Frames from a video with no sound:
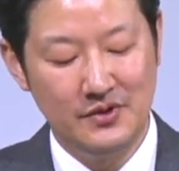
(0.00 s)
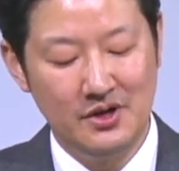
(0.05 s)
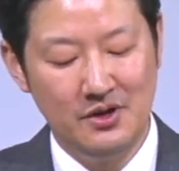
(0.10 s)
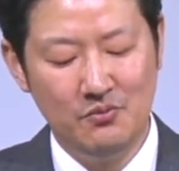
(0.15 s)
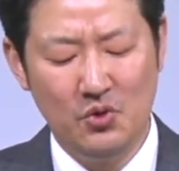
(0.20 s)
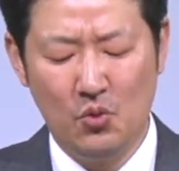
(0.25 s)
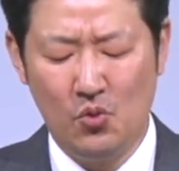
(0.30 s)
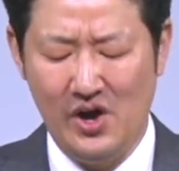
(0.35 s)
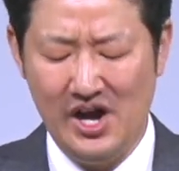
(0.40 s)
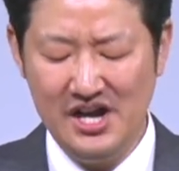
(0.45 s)

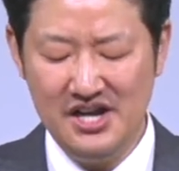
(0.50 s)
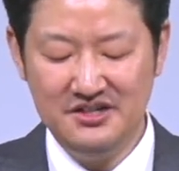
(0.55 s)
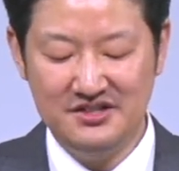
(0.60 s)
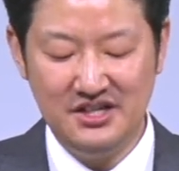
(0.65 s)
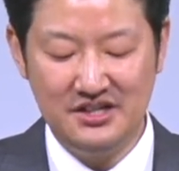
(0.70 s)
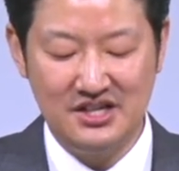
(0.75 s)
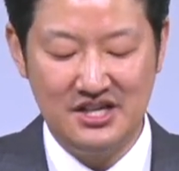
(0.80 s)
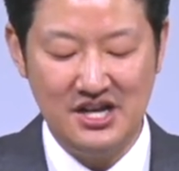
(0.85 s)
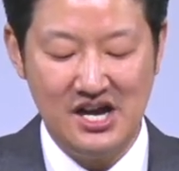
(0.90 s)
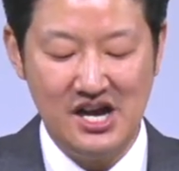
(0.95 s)
But why is
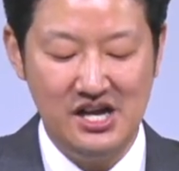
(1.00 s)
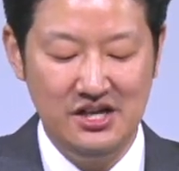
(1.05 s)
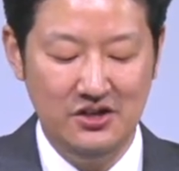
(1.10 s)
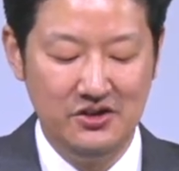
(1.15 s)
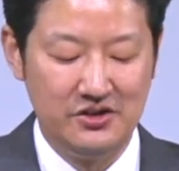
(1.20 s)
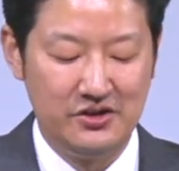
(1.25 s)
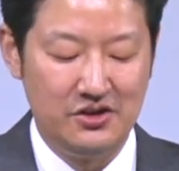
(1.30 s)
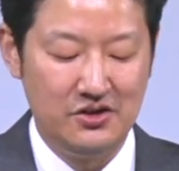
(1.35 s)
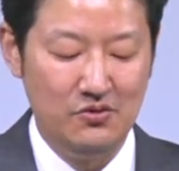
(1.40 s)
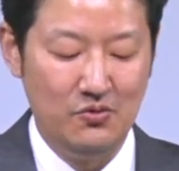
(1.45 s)
it that, you
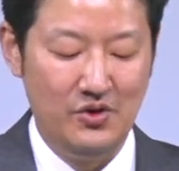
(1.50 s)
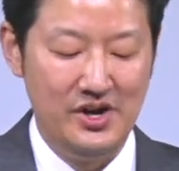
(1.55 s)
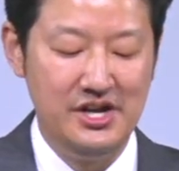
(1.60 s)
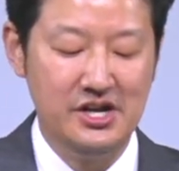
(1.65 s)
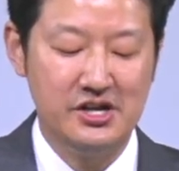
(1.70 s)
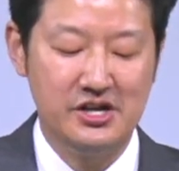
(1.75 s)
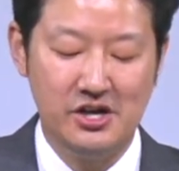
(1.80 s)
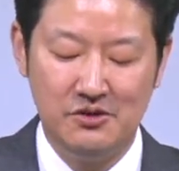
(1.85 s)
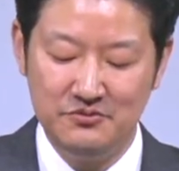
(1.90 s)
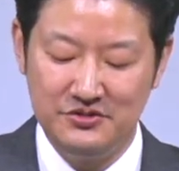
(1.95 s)
know, when it
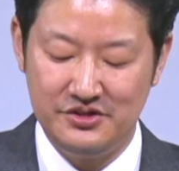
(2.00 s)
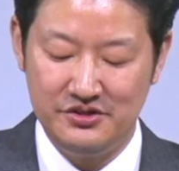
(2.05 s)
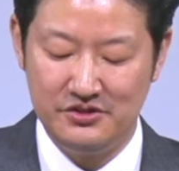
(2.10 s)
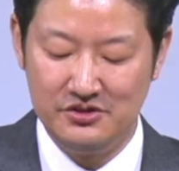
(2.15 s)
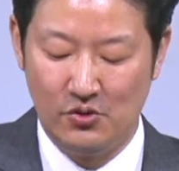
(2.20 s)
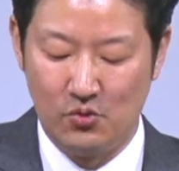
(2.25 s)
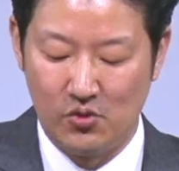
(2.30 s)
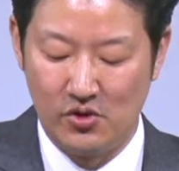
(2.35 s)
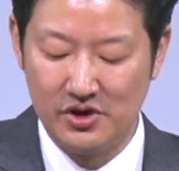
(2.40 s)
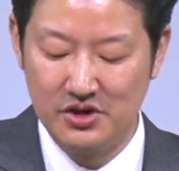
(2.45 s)
comes to the
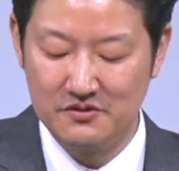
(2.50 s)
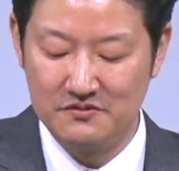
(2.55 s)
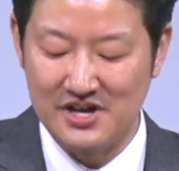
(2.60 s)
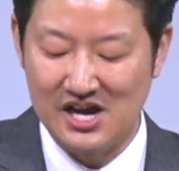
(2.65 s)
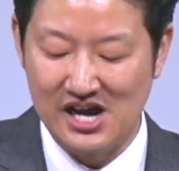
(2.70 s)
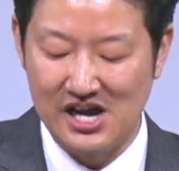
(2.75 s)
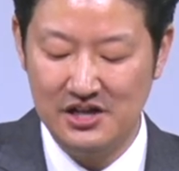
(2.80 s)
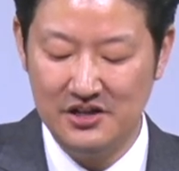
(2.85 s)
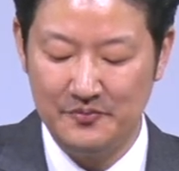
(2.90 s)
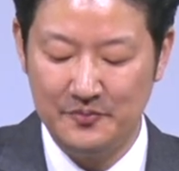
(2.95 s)
Word of
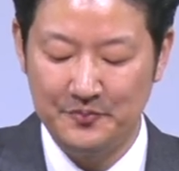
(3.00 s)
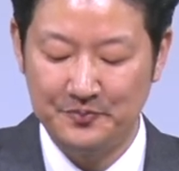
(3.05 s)
God,